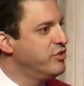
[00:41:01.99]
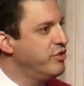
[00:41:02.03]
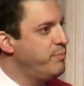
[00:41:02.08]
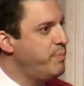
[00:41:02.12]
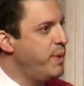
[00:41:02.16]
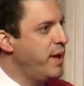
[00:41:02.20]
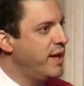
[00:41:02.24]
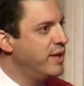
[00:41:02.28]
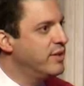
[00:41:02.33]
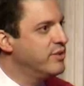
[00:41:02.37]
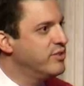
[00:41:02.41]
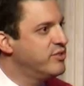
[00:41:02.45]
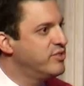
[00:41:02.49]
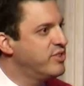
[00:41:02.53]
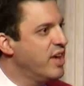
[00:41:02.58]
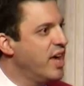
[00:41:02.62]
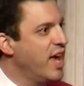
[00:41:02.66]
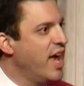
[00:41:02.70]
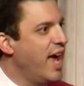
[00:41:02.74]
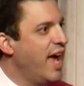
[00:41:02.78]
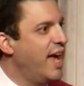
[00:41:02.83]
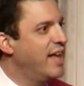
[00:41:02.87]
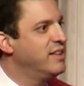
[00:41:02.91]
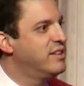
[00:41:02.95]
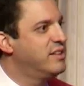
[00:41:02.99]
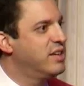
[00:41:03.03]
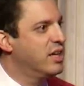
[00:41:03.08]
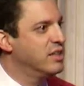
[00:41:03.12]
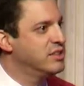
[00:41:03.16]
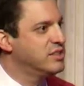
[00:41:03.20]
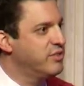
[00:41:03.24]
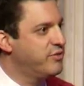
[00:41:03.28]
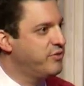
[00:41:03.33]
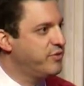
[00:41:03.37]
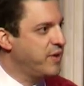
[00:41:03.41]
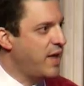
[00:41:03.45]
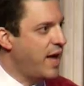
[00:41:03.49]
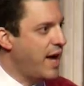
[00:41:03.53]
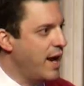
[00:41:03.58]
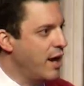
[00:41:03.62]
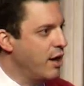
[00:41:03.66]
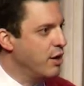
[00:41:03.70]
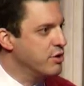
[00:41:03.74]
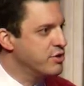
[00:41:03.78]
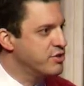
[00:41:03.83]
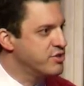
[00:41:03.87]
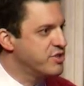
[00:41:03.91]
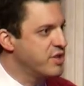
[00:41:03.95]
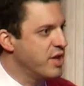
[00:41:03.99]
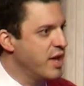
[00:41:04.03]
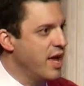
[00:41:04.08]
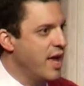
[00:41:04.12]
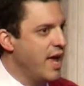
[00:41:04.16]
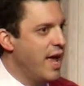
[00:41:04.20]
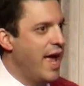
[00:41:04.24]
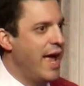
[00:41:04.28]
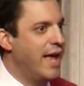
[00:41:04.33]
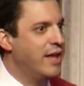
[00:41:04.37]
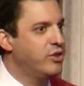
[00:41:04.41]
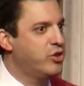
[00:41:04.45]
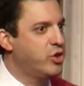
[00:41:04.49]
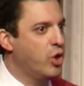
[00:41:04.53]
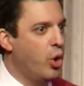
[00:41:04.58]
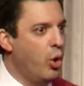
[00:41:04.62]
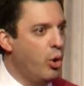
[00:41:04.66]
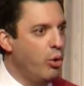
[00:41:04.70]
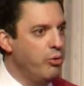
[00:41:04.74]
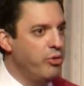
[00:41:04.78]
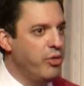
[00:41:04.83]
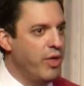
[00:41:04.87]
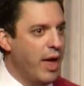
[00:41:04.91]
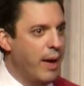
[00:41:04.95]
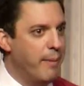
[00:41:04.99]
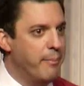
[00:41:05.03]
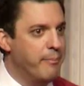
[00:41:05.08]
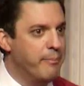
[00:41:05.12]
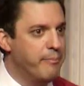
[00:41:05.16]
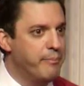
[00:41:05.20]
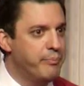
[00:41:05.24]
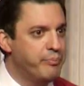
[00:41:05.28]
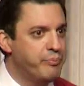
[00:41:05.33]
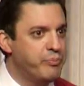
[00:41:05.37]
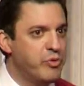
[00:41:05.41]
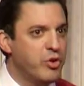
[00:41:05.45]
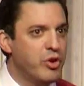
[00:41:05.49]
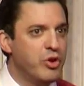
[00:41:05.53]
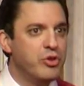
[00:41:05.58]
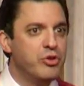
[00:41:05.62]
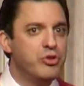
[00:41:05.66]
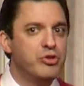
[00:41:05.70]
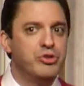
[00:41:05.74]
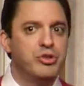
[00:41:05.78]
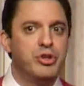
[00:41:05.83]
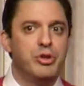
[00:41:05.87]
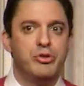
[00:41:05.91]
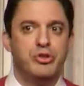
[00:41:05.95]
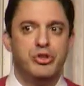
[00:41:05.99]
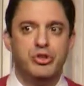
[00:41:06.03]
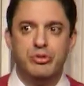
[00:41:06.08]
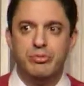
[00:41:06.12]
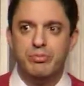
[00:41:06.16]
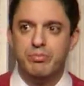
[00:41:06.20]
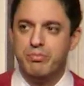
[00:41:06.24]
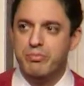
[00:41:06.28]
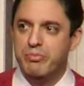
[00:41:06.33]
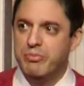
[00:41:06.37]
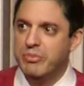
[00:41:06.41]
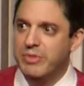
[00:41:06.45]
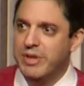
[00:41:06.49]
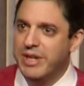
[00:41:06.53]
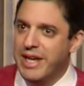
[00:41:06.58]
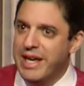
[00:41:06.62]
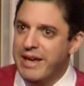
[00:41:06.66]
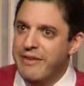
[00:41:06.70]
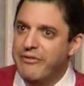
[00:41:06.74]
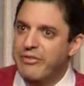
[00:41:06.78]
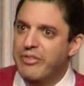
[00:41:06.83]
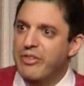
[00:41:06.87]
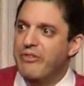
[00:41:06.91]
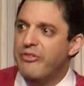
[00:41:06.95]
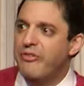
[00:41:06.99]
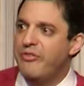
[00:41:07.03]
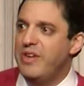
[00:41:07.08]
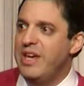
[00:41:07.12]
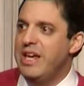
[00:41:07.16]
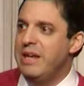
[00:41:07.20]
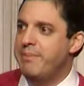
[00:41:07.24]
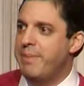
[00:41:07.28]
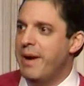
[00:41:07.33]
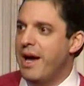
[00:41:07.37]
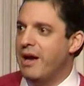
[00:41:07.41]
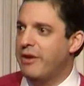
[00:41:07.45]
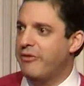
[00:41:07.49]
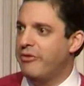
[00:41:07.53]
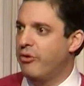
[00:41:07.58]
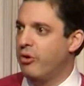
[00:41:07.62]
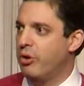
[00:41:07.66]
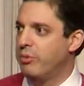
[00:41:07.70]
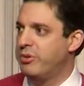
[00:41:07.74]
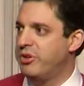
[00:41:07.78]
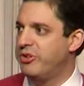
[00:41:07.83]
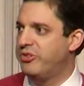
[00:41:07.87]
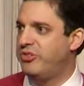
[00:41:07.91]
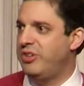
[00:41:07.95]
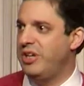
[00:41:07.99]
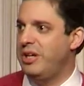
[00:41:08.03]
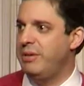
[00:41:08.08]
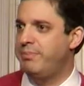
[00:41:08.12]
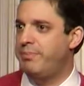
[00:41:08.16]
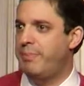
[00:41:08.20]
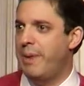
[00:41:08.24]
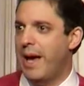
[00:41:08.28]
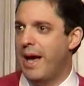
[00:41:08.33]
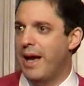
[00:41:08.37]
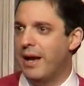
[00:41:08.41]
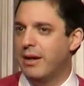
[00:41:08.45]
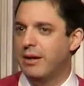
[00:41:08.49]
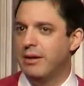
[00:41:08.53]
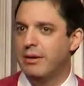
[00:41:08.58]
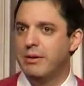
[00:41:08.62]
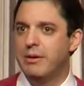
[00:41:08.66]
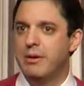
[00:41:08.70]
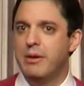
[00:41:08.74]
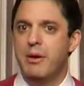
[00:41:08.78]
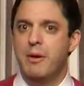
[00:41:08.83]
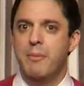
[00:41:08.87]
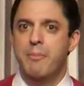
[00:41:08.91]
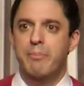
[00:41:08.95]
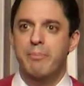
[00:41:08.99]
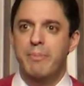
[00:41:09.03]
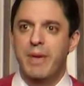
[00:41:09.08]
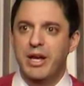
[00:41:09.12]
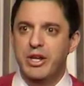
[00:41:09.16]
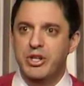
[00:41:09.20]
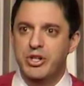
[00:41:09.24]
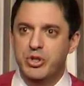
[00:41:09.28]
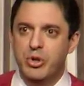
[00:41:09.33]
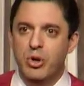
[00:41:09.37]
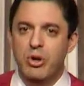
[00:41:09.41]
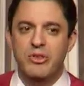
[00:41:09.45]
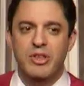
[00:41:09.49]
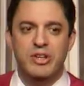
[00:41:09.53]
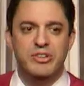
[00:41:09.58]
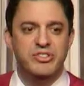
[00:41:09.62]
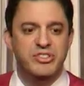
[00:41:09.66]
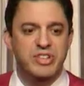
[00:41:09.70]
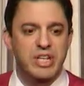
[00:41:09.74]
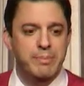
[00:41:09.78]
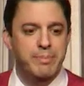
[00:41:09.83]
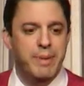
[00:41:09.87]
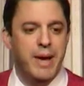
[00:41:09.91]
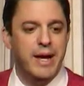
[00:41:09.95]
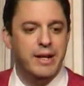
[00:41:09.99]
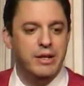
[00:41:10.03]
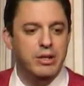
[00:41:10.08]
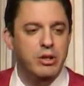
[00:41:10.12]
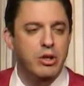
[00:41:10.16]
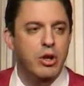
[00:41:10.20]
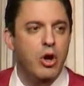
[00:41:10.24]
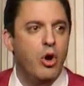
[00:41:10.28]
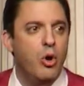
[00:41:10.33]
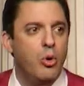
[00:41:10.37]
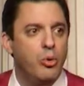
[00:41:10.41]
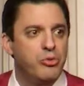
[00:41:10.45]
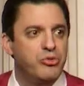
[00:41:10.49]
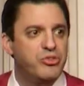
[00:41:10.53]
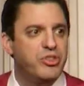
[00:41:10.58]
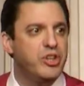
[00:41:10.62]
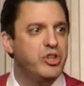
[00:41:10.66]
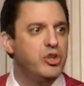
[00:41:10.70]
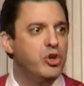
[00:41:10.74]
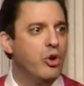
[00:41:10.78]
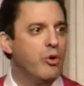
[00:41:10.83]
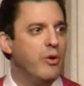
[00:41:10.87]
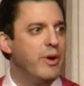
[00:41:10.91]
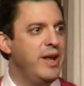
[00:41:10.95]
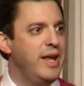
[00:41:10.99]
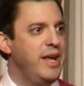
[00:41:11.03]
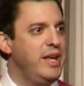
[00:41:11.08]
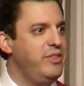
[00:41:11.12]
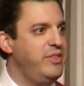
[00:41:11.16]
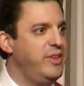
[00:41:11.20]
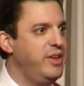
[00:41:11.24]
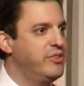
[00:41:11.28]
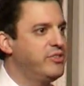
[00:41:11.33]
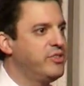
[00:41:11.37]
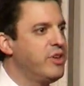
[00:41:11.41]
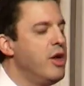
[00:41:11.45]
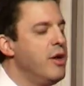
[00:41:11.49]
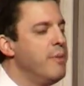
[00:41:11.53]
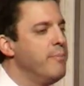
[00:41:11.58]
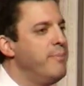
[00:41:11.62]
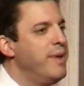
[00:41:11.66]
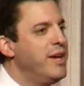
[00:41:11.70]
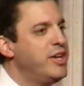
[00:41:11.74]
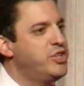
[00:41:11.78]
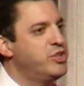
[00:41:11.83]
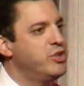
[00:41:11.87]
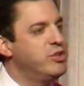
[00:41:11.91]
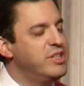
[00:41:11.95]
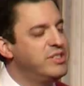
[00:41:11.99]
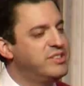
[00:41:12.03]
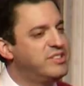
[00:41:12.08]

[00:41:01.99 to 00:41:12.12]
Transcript: of pins and tons of flyers and told them to give the feedback form to CPAC. Make sure that CPAC knows that you're an atheist. Make sure that